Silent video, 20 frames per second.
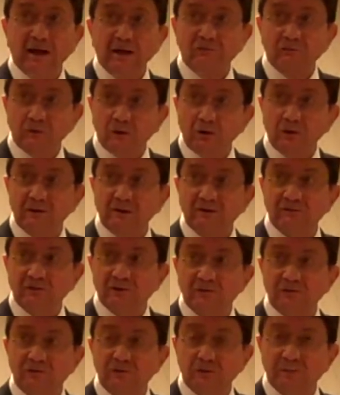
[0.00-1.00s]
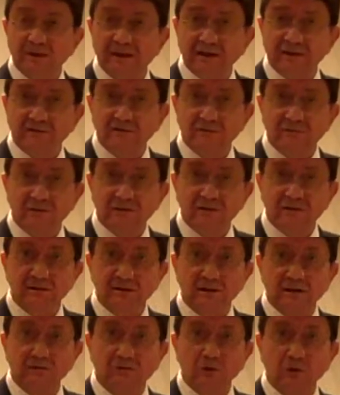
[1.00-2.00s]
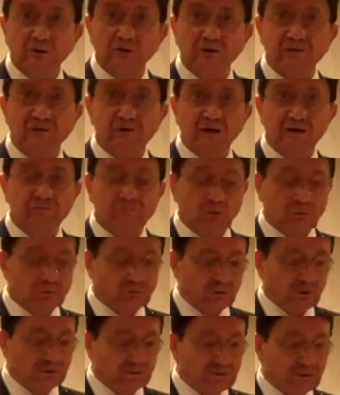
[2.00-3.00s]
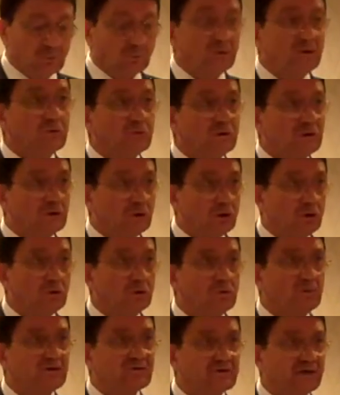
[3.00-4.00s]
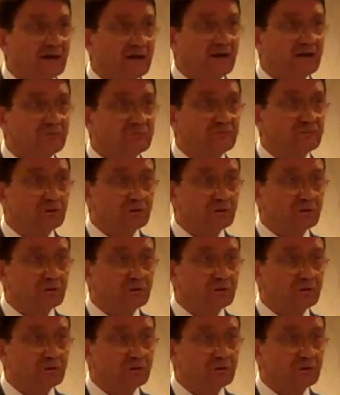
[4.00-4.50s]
As long as there is human activity, as long as life goes on, we will always have